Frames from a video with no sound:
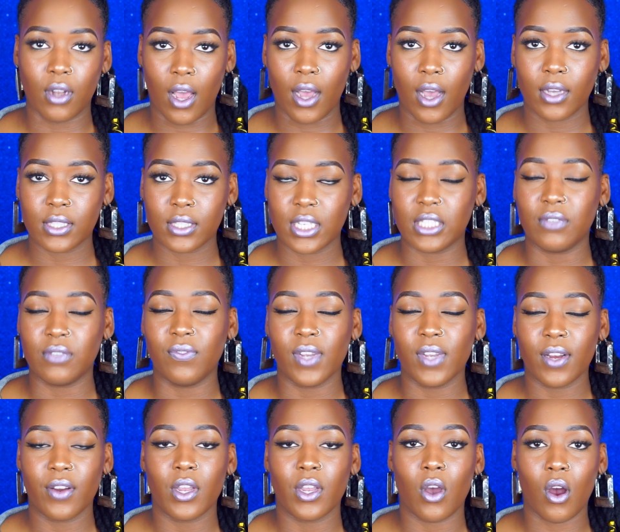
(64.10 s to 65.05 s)
locks. It's
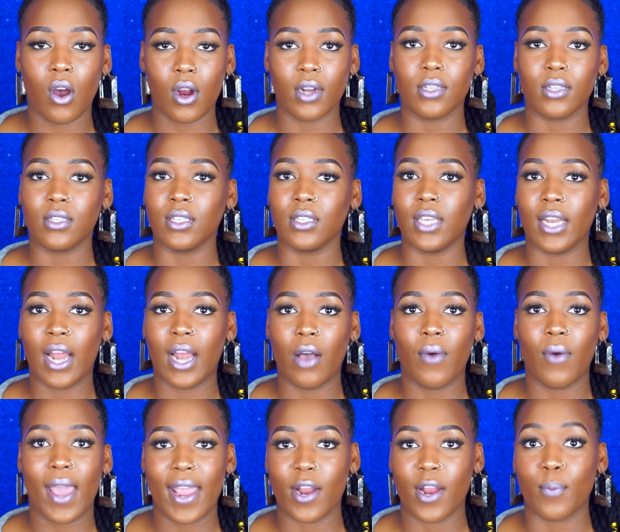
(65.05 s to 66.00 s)
very hard to get
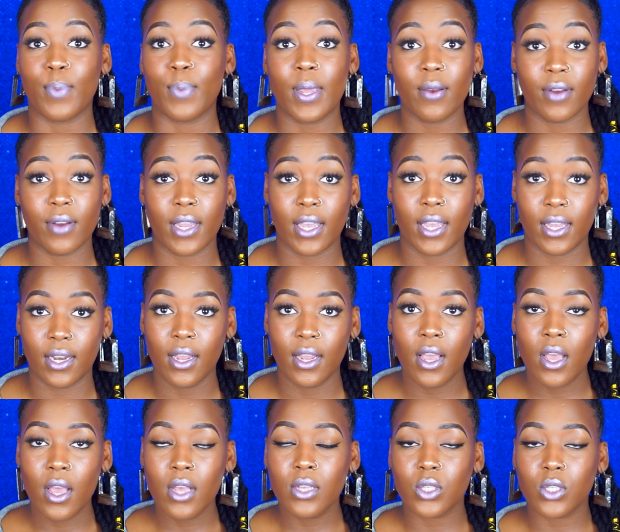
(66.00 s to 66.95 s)
out hair, period.
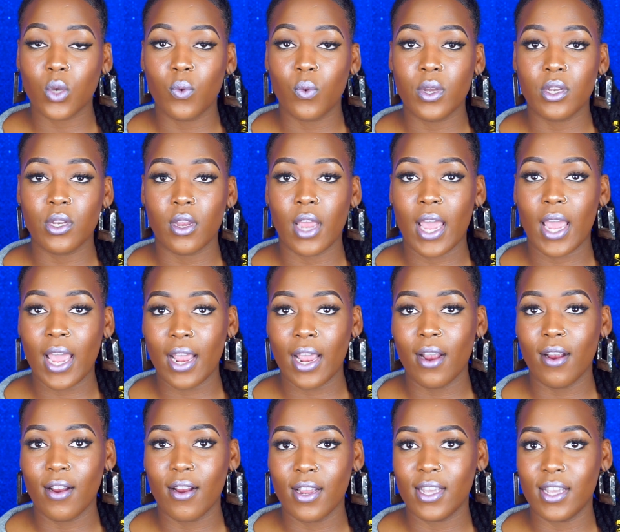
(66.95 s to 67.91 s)
So when your
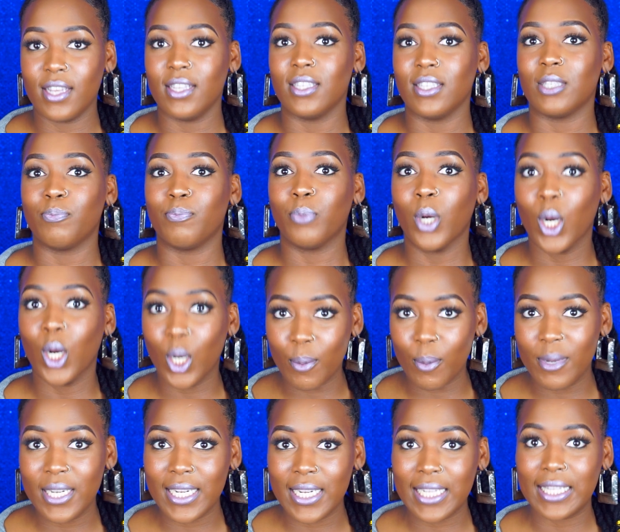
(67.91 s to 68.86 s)
hair is
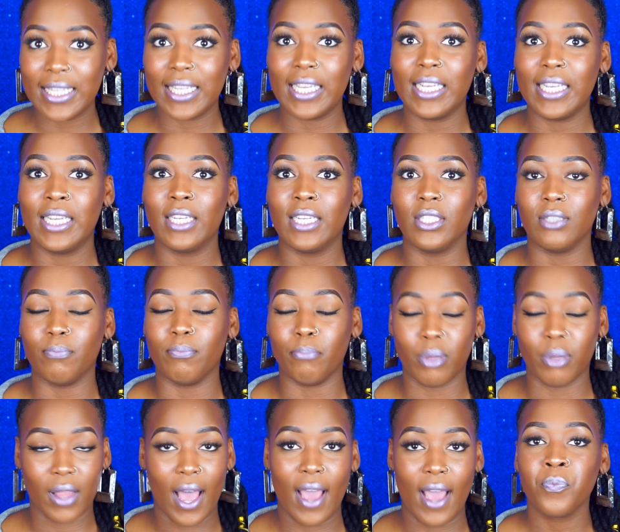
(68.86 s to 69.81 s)
permanently
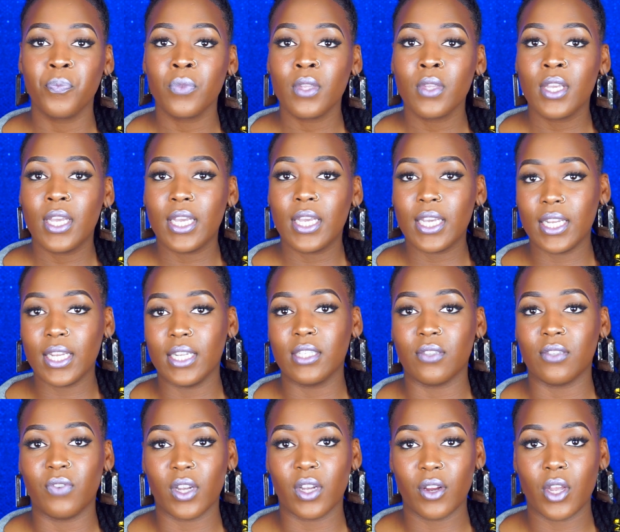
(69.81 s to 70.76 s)
black, it
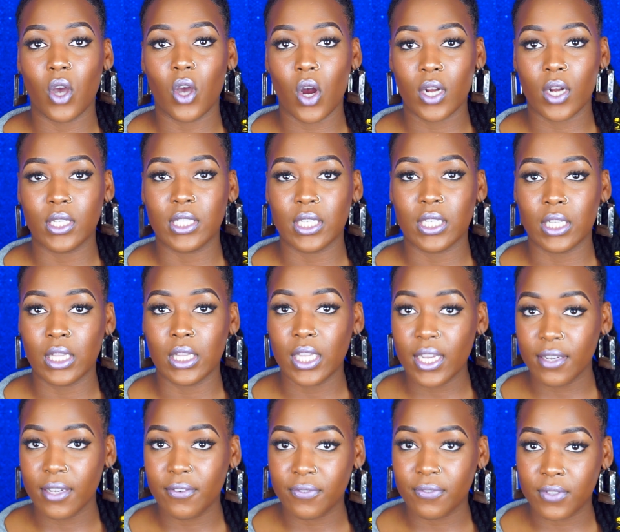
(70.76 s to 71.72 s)
is very hard to
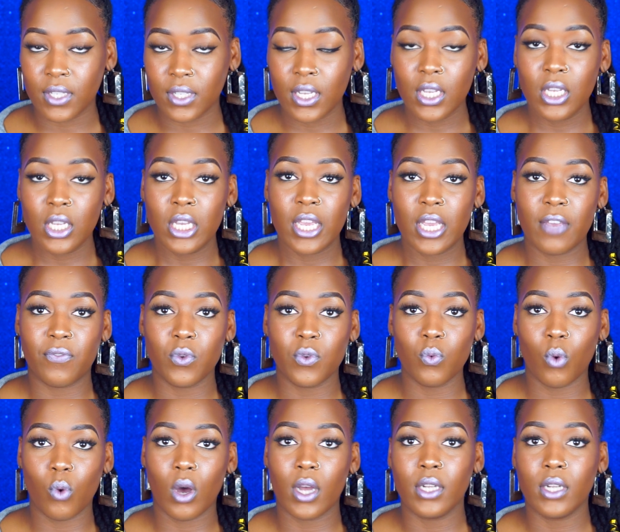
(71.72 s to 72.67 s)
lift if
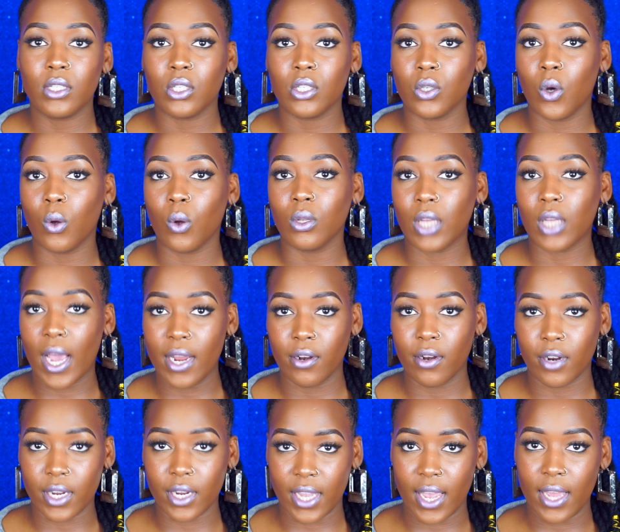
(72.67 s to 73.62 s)
you want to go
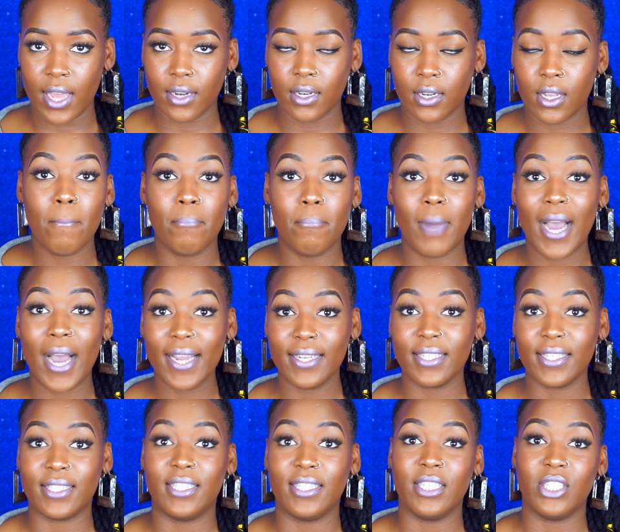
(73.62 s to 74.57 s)
lighter again. My
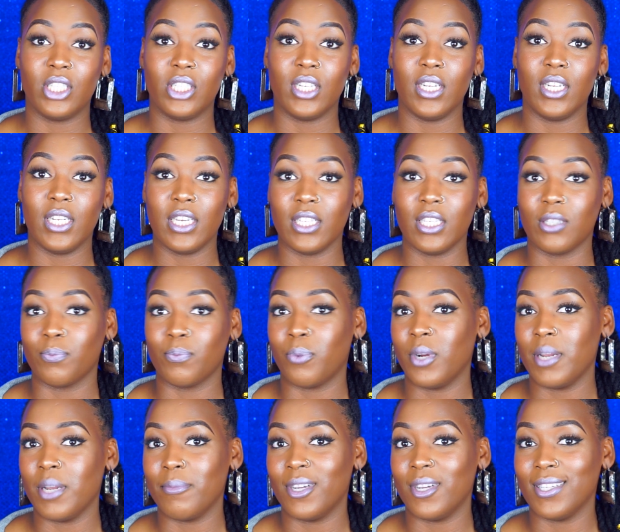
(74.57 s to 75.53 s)
decision is
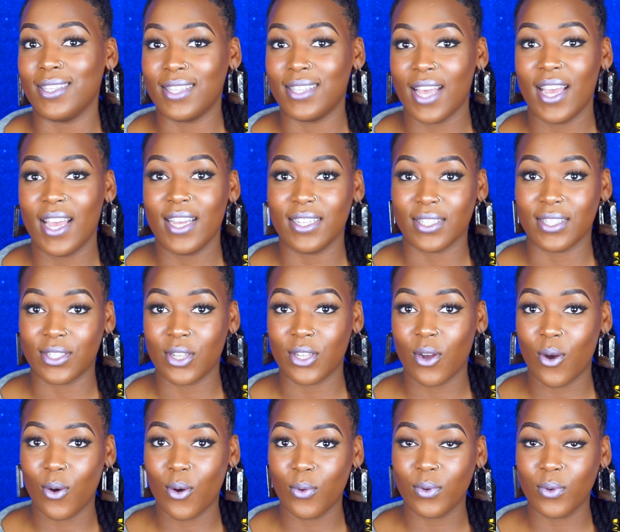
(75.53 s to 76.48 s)
pretty much set in
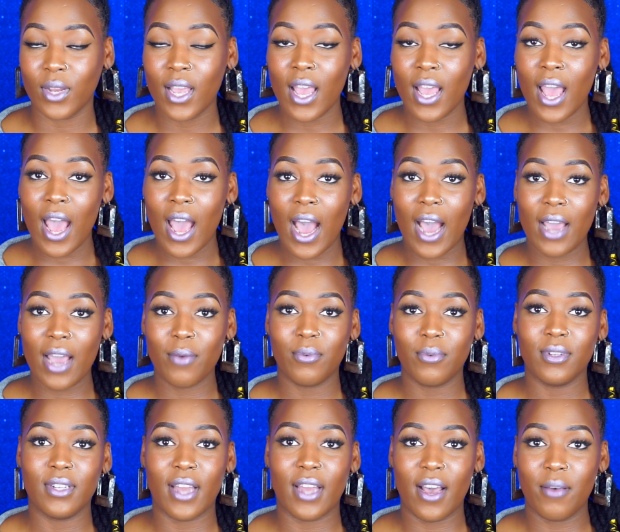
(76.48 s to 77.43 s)
stone. I
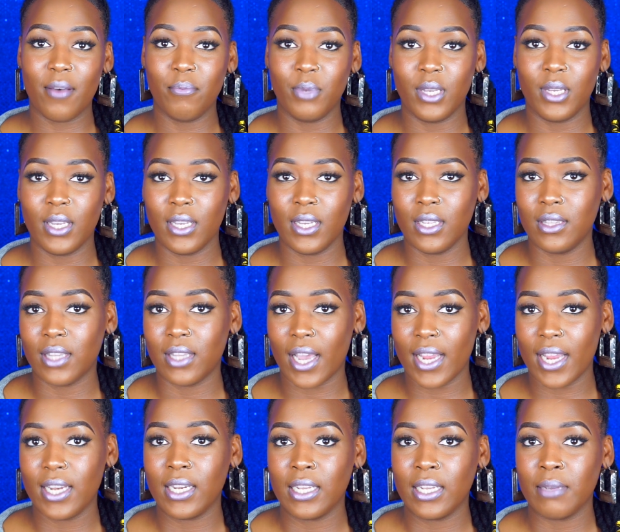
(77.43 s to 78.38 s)
will not be
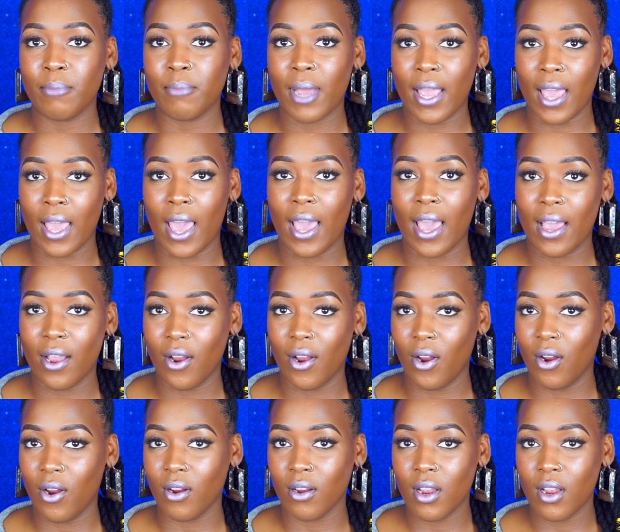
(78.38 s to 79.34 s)
lightening my
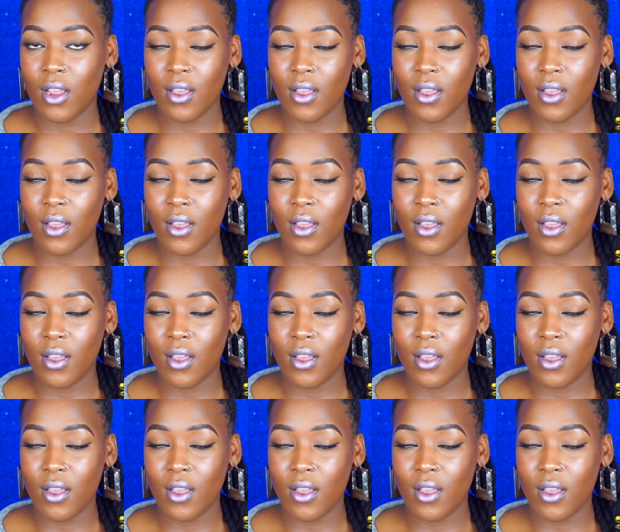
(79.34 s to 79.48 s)
hair